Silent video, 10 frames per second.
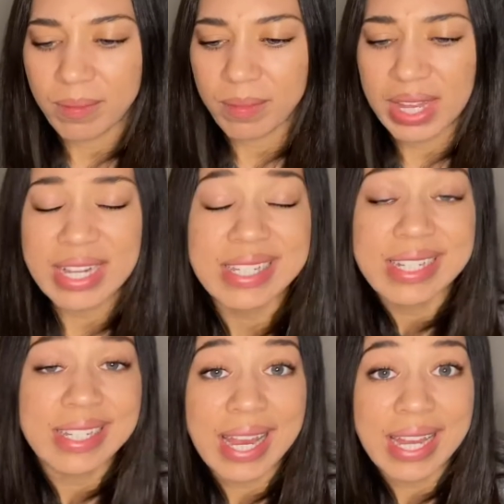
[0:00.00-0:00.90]
it's
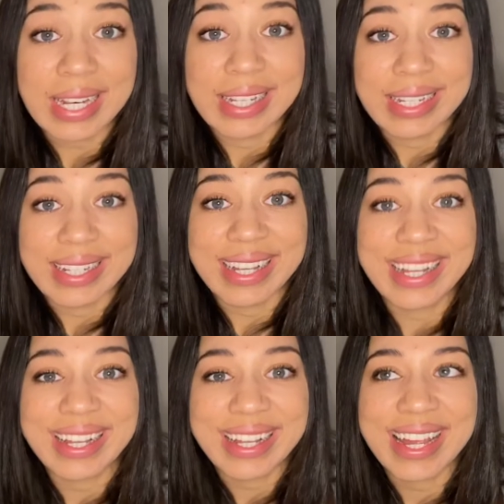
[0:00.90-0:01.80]
insane.
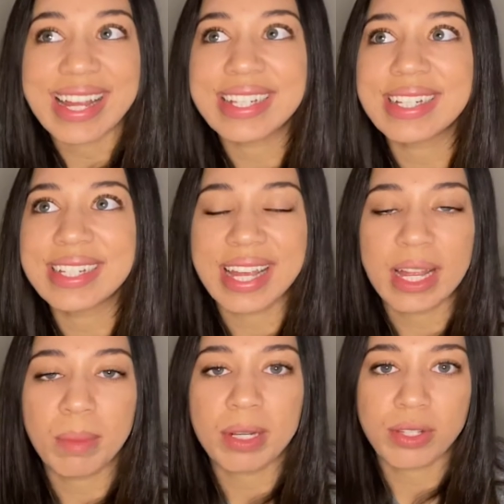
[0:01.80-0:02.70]
It's insane,
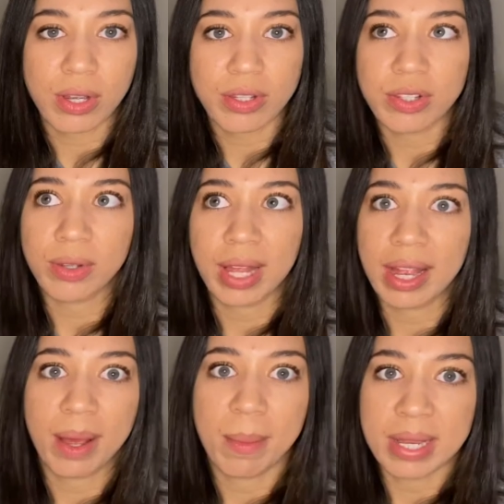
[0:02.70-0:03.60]
but it's also like
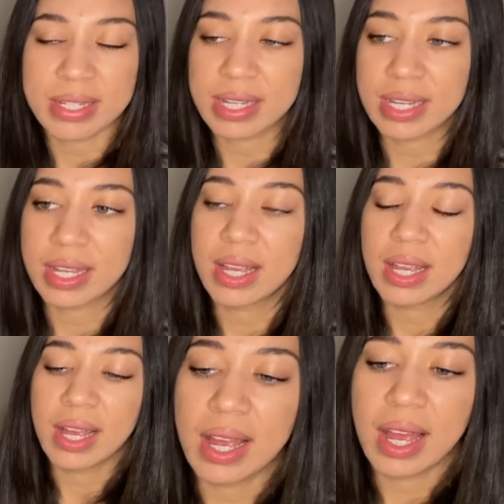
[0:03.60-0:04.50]
amazing.
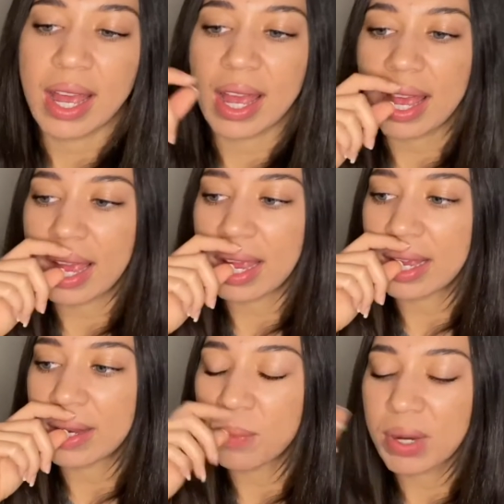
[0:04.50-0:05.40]

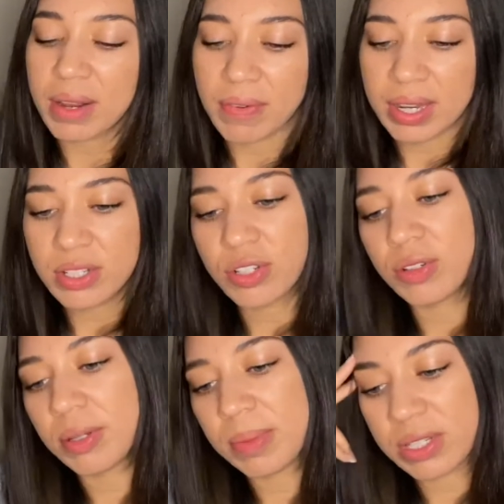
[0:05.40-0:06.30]
And what I find
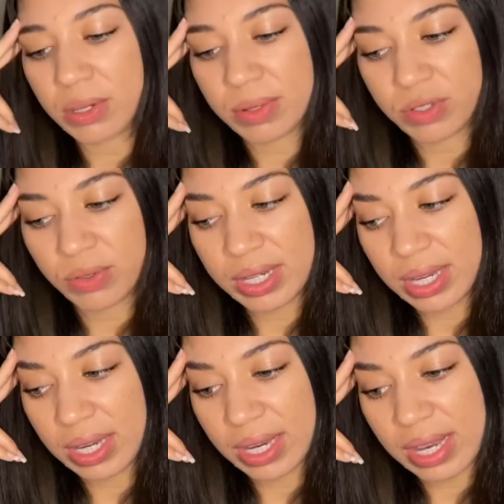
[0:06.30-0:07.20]
to be so
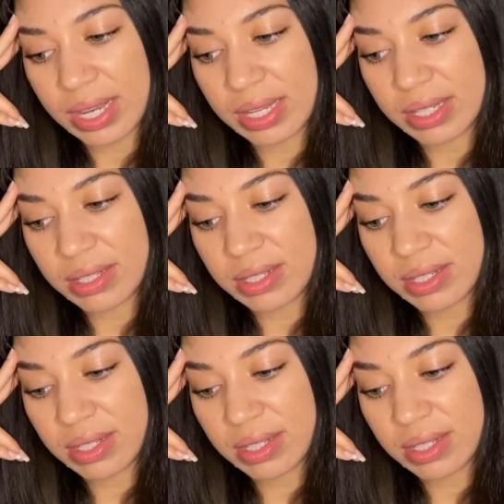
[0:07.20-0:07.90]
intriguing is,